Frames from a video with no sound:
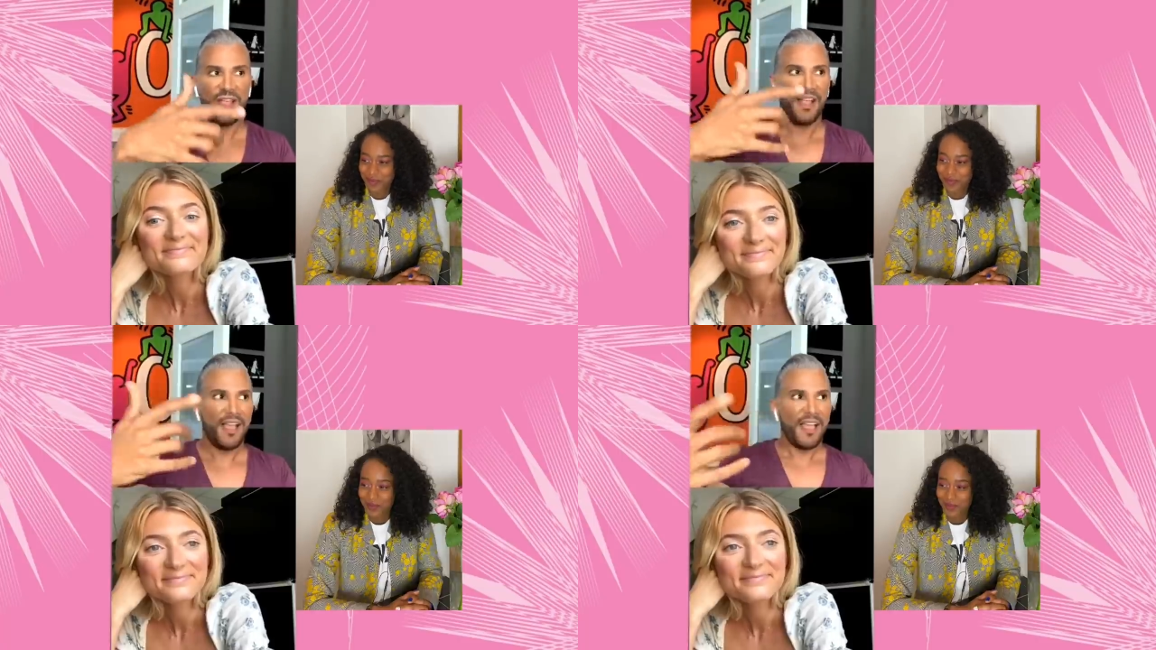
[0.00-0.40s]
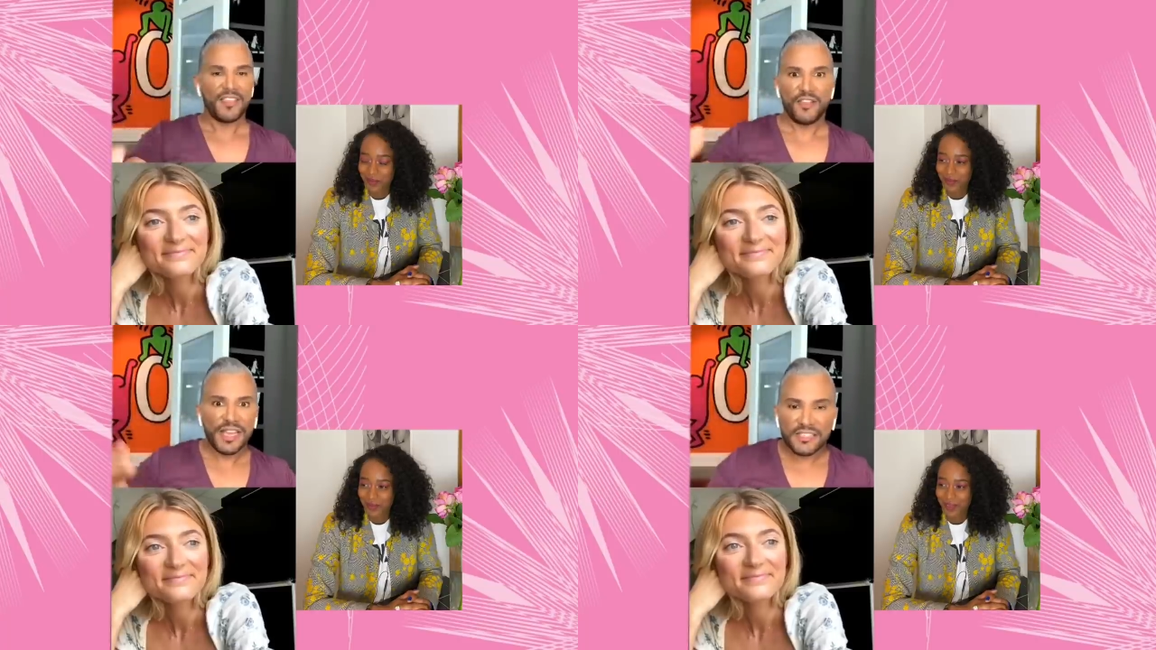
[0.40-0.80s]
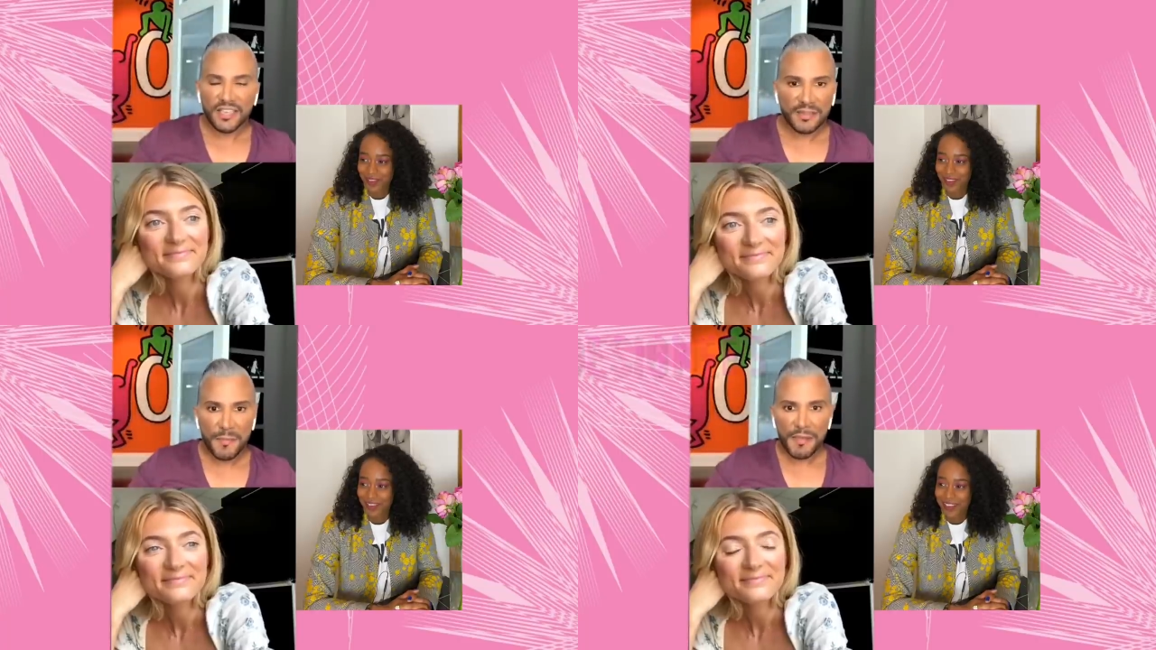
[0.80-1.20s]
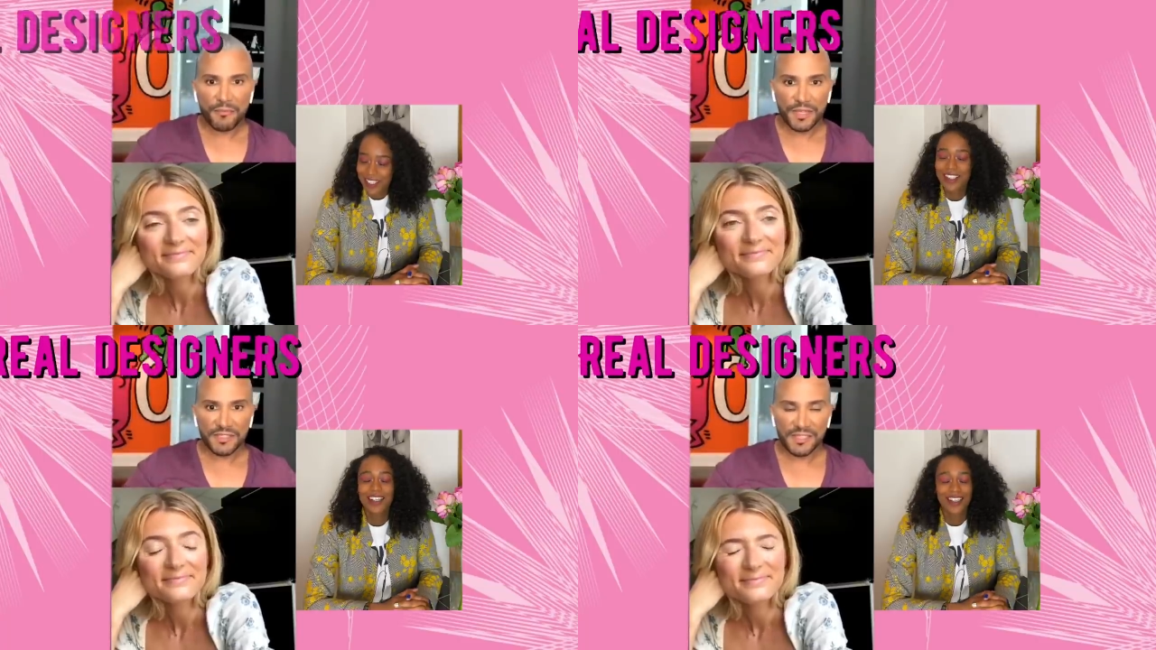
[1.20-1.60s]
Speaker 1: You guys got to meet real
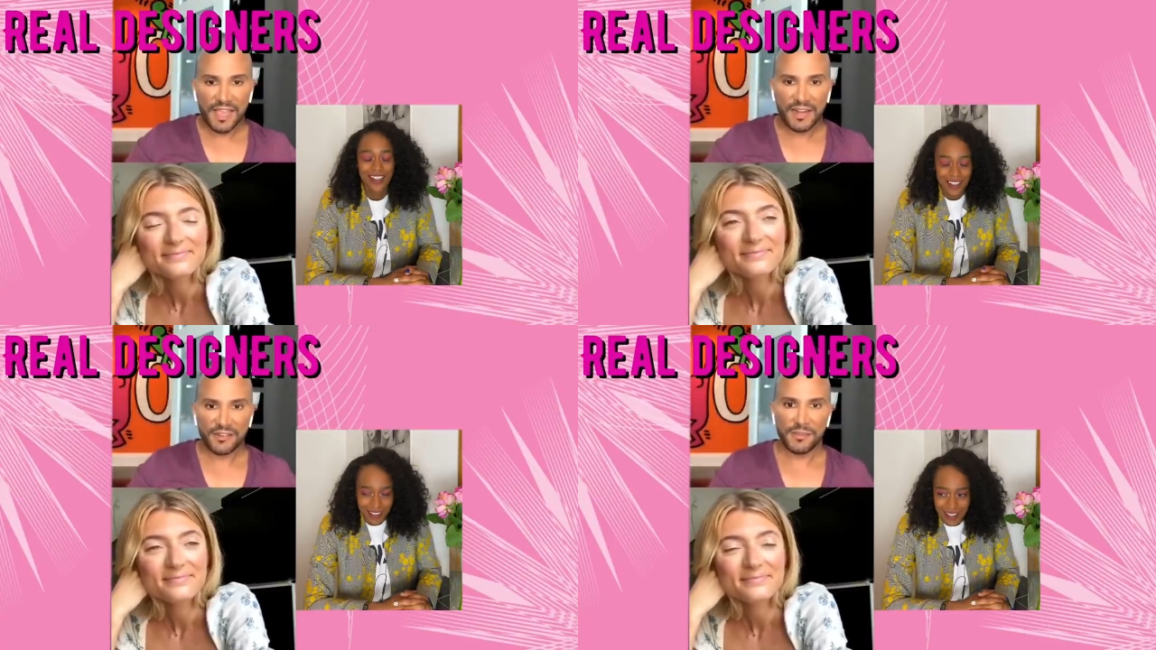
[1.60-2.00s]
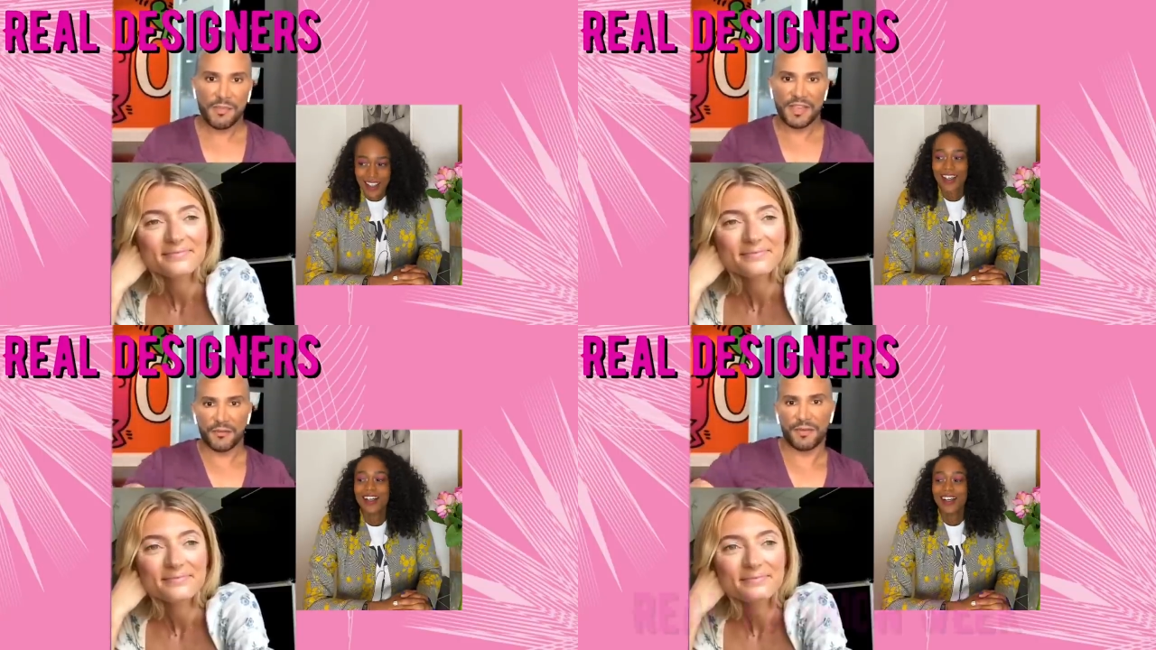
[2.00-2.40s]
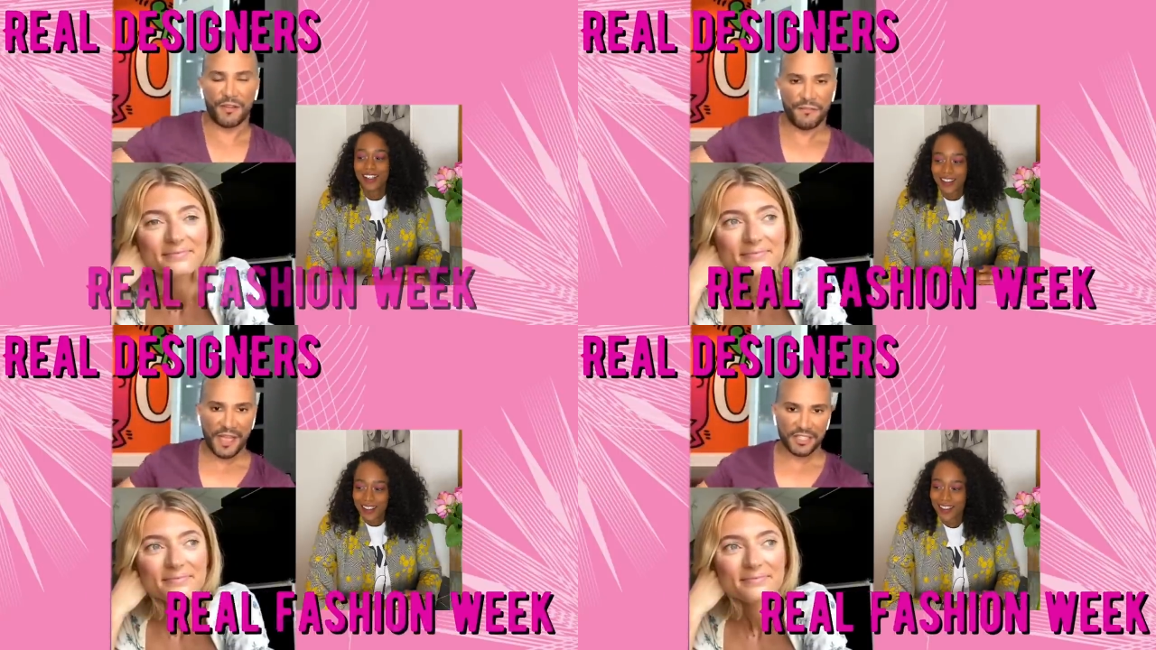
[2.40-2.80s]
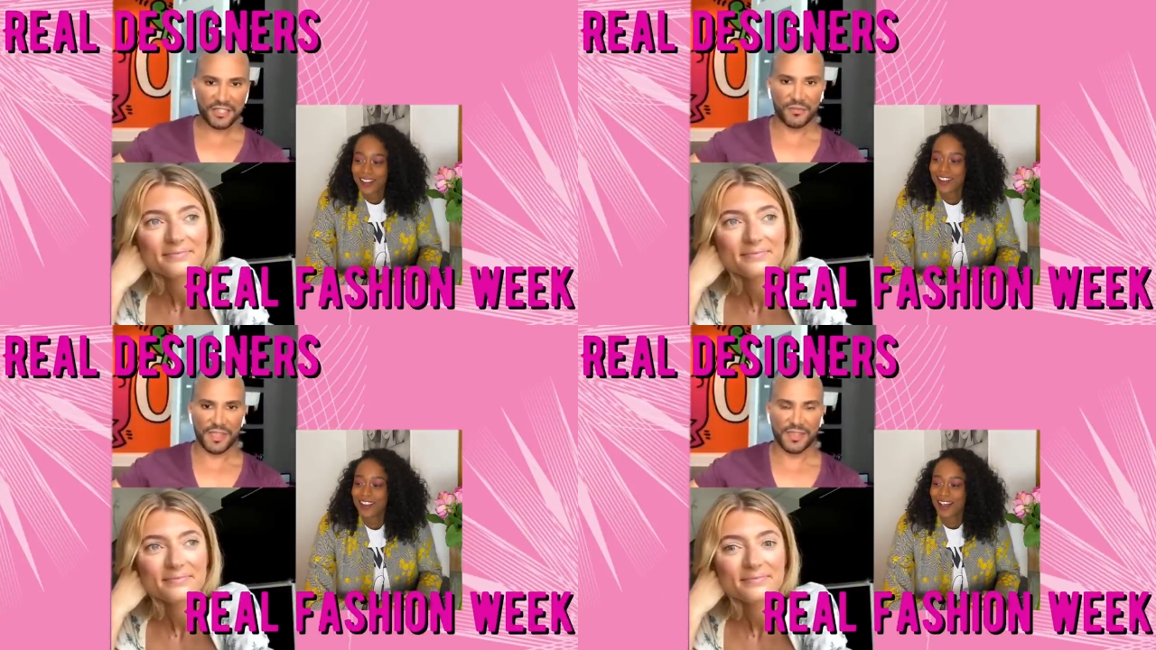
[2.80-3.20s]
designers and be in a real fashion
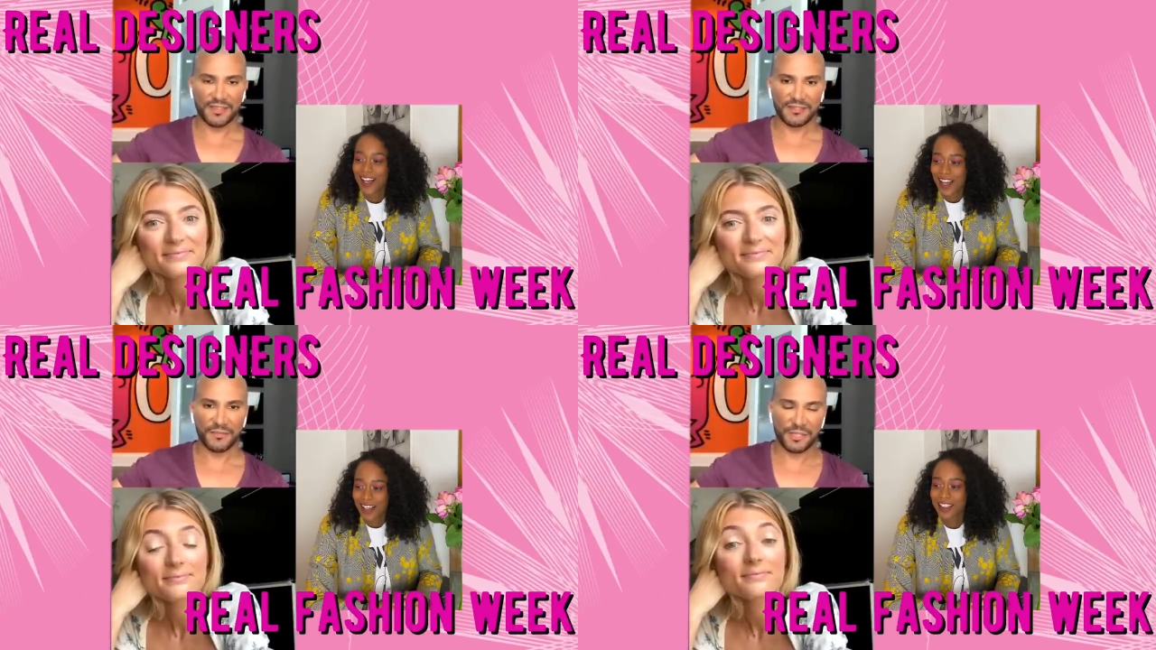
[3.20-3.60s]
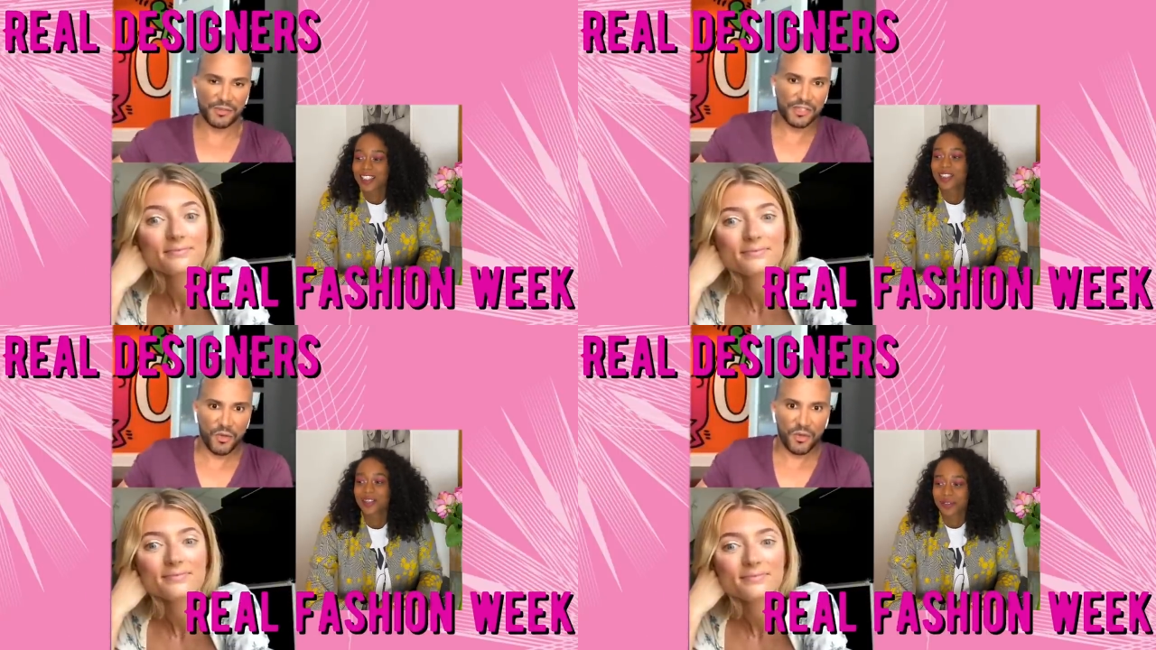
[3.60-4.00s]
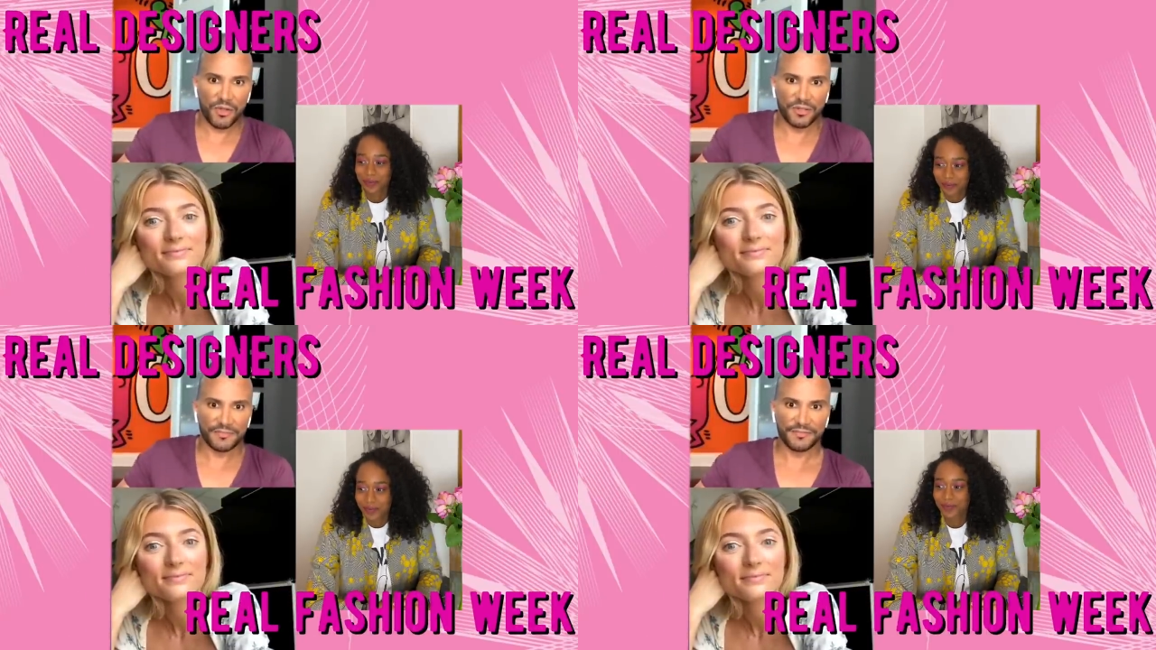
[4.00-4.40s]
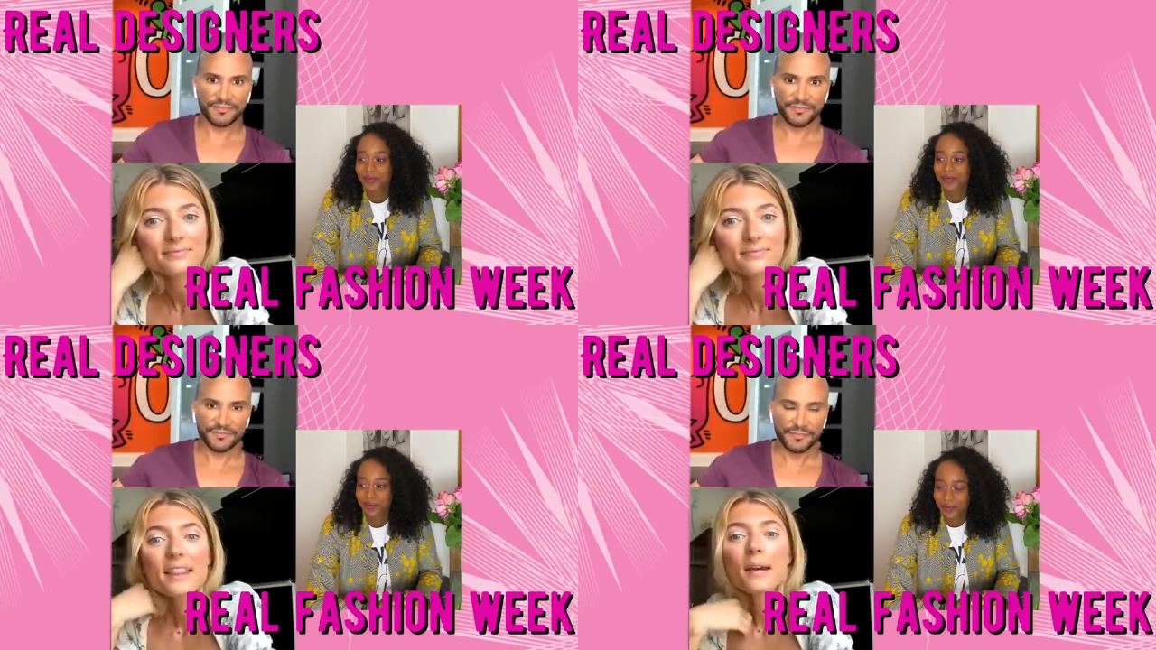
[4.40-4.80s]
week, which was cool.
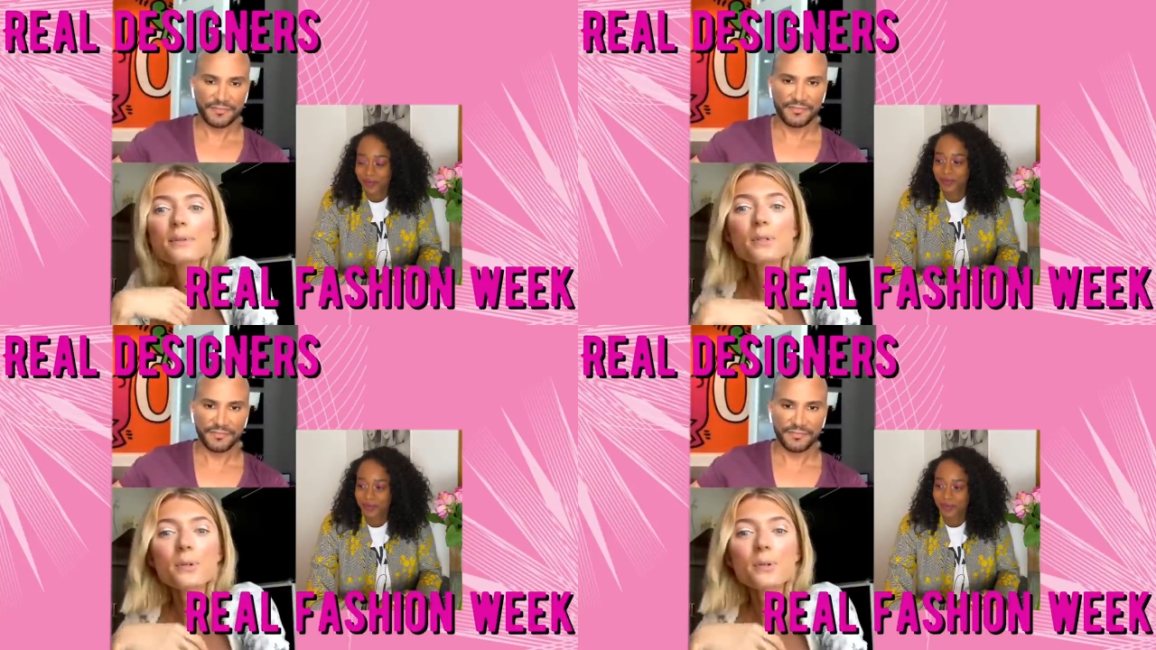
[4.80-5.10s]
That was cool, because I